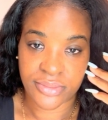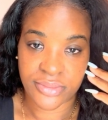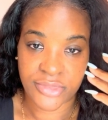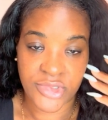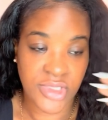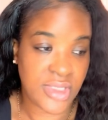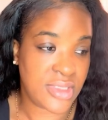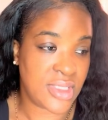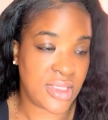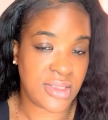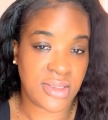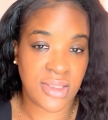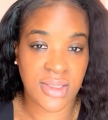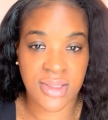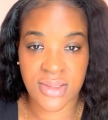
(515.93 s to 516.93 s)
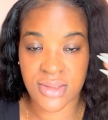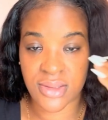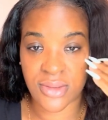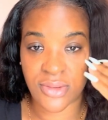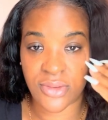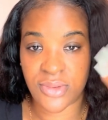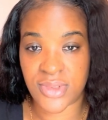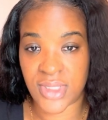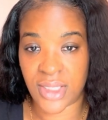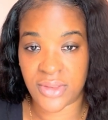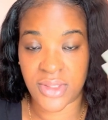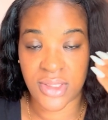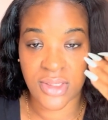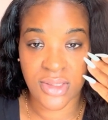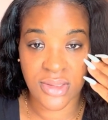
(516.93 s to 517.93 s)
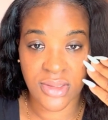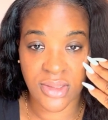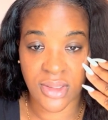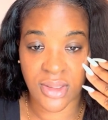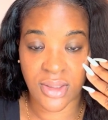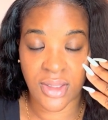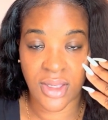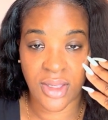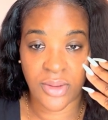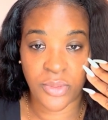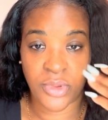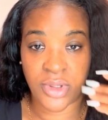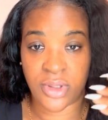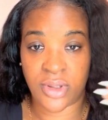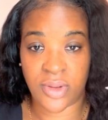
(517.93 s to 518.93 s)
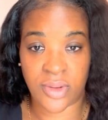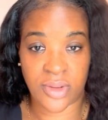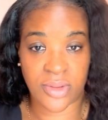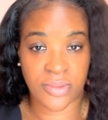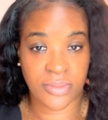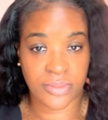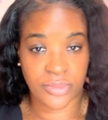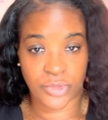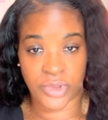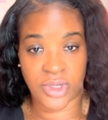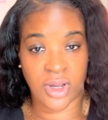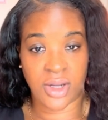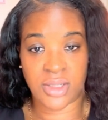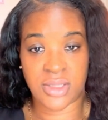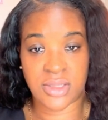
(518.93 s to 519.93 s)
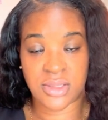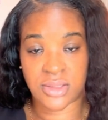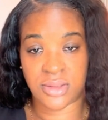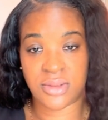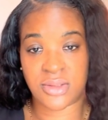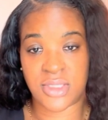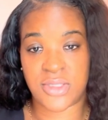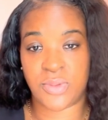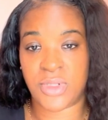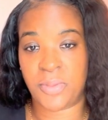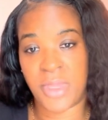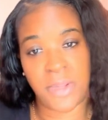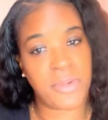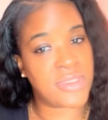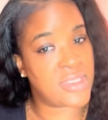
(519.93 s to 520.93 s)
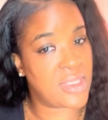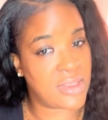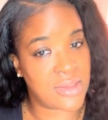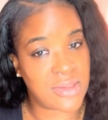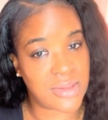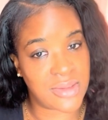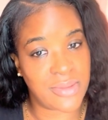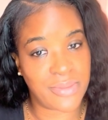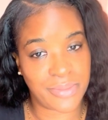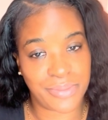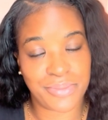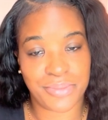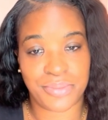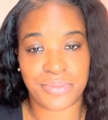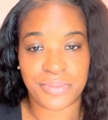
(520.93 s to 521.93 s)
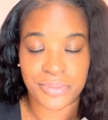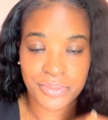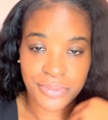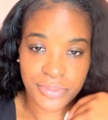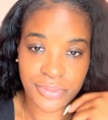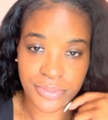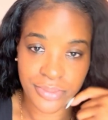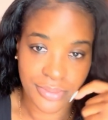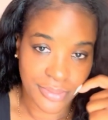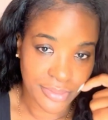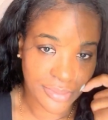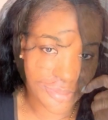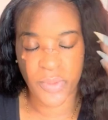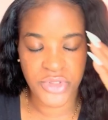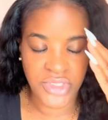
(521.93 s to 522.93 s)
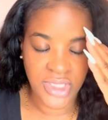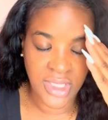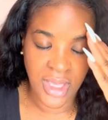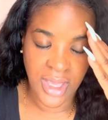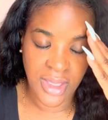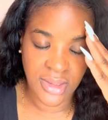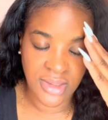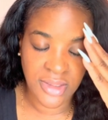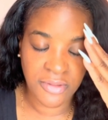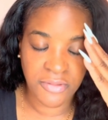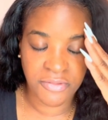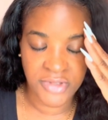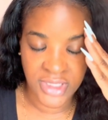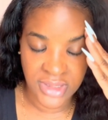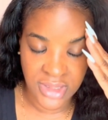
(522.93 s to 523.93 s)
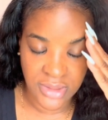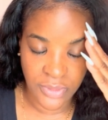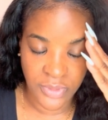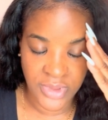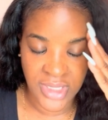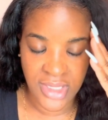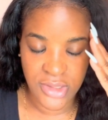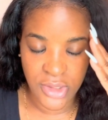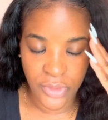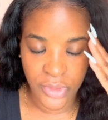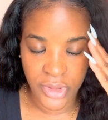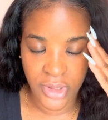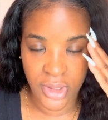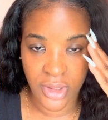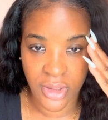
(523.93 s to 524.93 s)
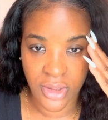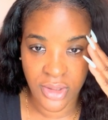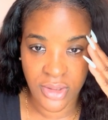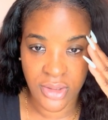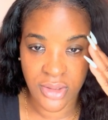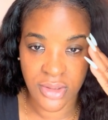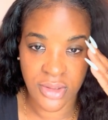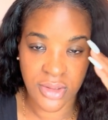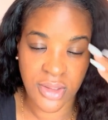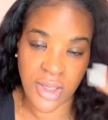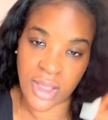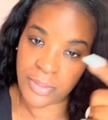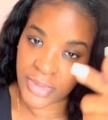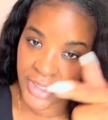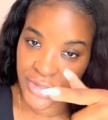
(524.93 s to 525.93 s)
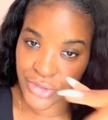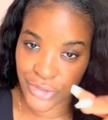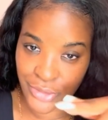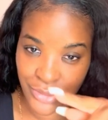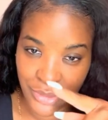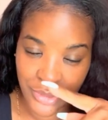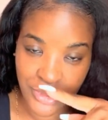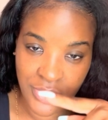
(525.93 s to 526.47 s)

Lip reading: She says this, you say this. Well, regardless, this is what the paper says. When she got convicted, when I told her, God bless you